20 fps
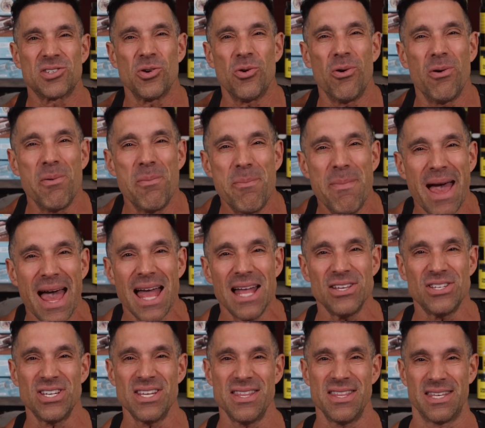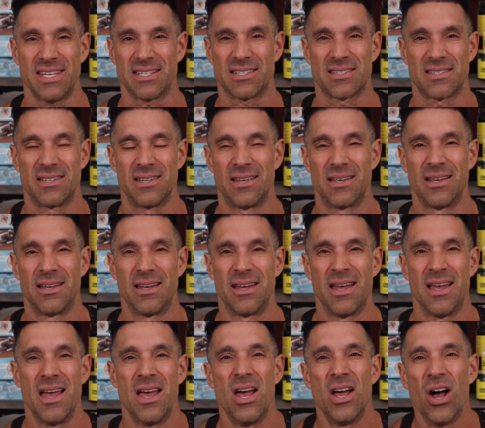so imagine this.
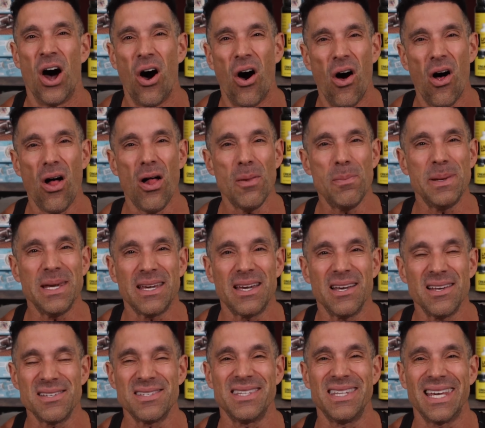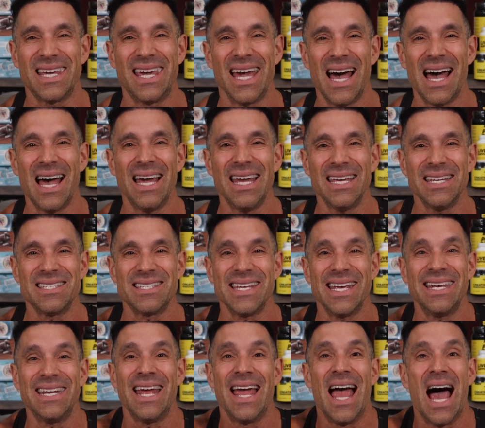All because the guy
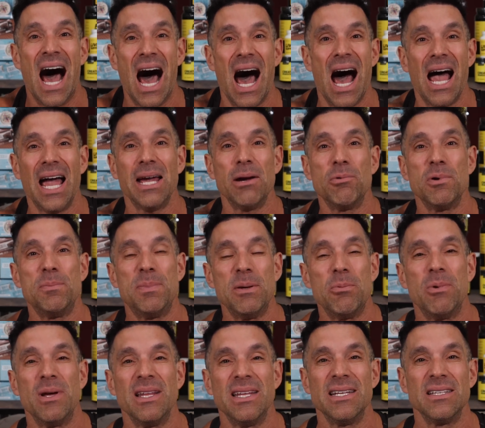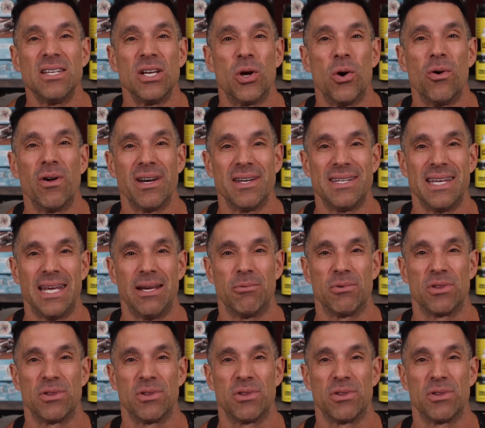said, I would be willing to go on a date